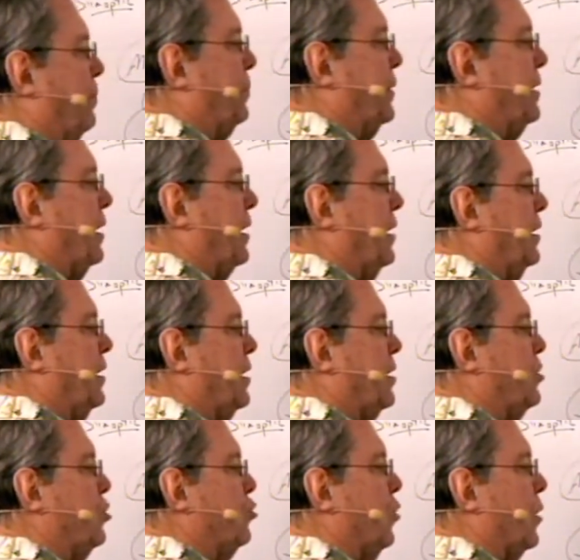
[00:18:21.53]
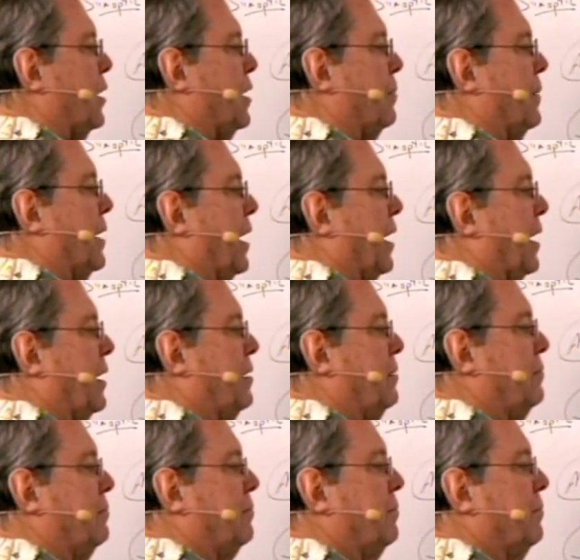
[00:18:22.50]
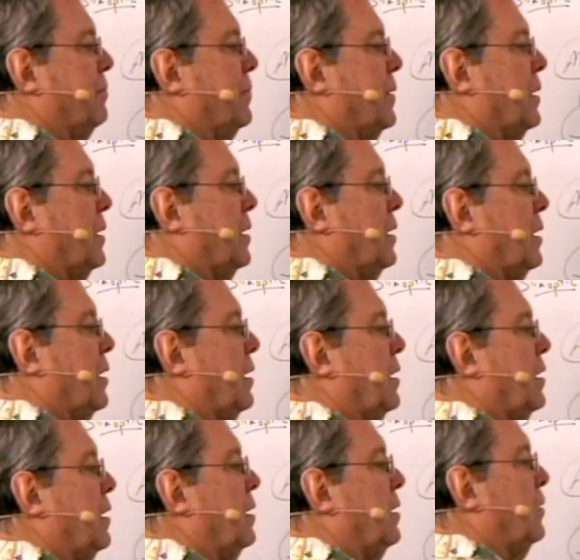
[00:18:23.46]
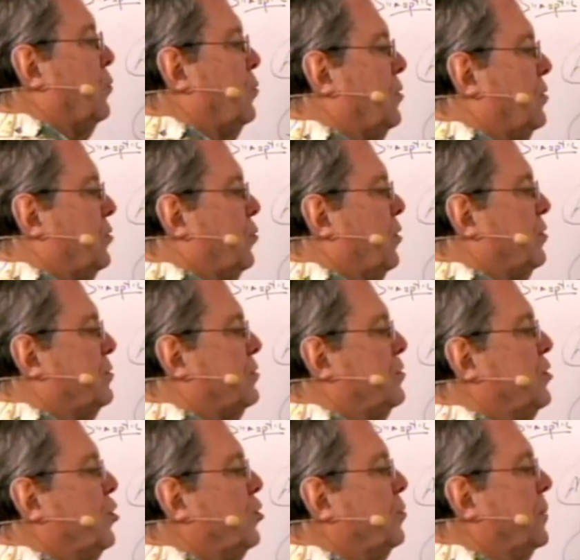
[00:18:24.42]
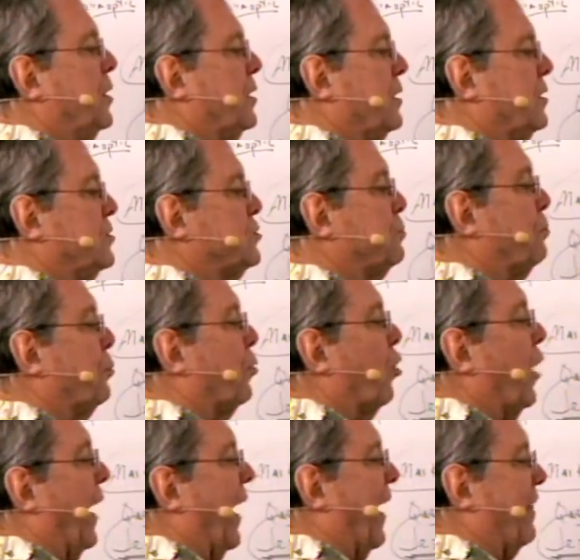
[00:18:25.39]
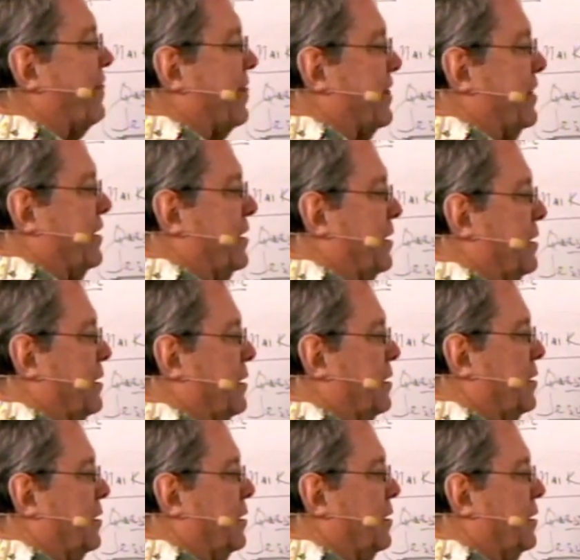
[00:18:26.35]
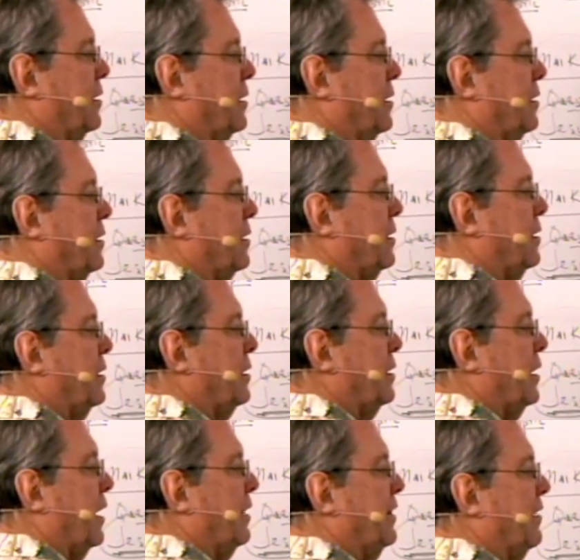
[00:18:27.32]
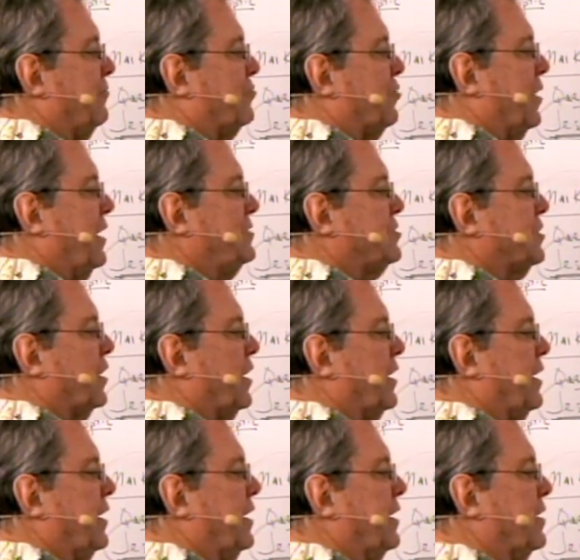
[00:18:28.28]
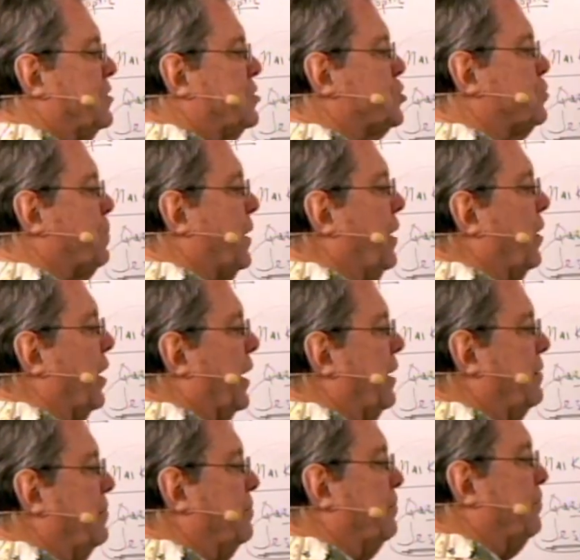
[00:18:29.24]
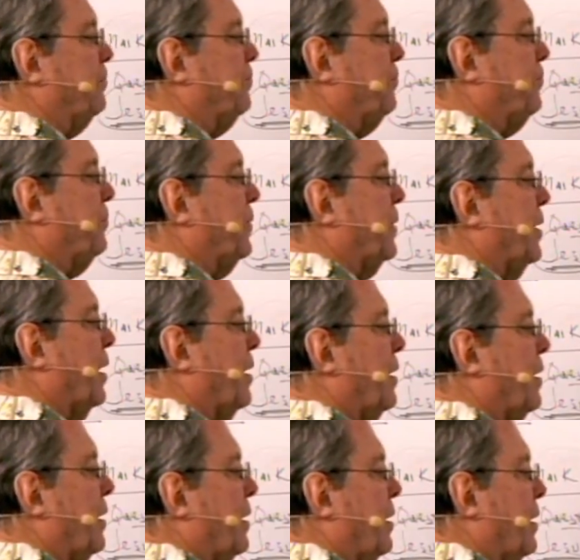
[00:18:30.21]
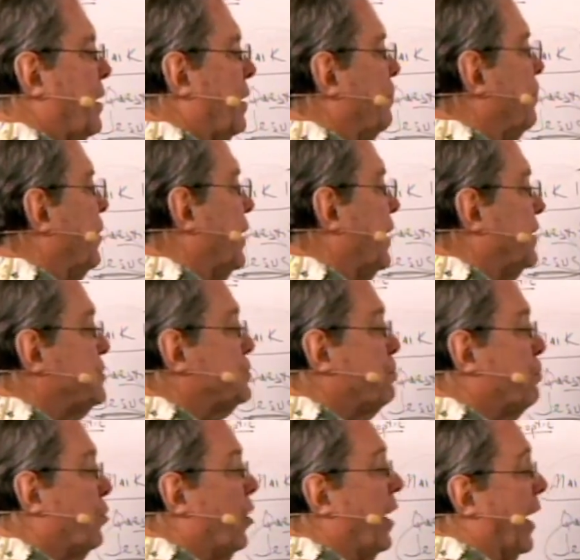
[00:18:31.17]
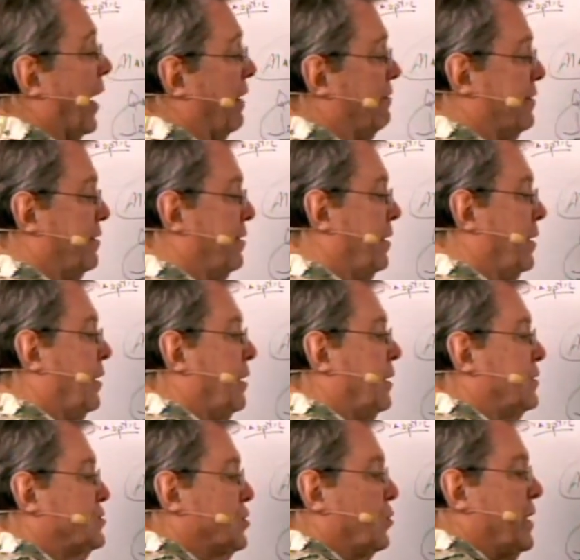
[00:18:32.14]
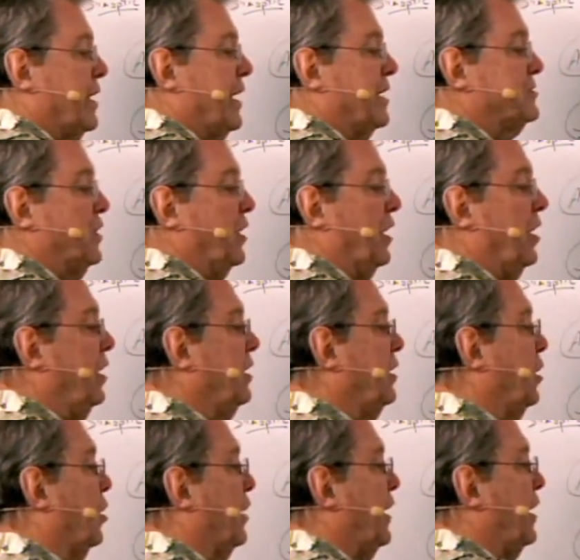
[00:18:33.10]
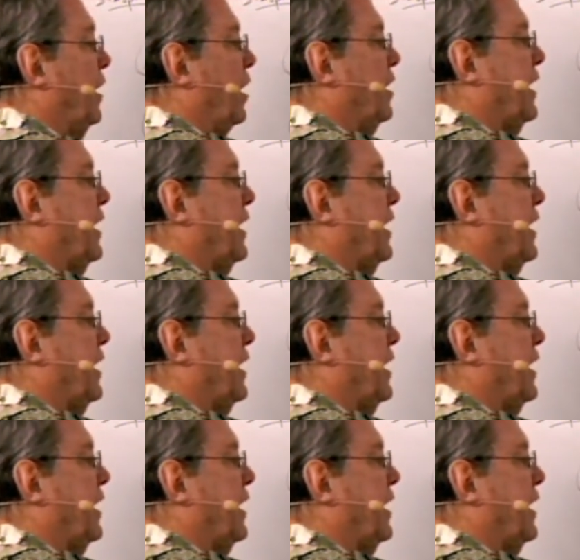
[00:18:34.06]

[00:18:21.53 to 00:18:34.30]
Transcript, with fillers: P-N-E-U-M-A. Well, the word pneuma is breath. And they've translated it spirit, but it's breath. So he has an unclean, a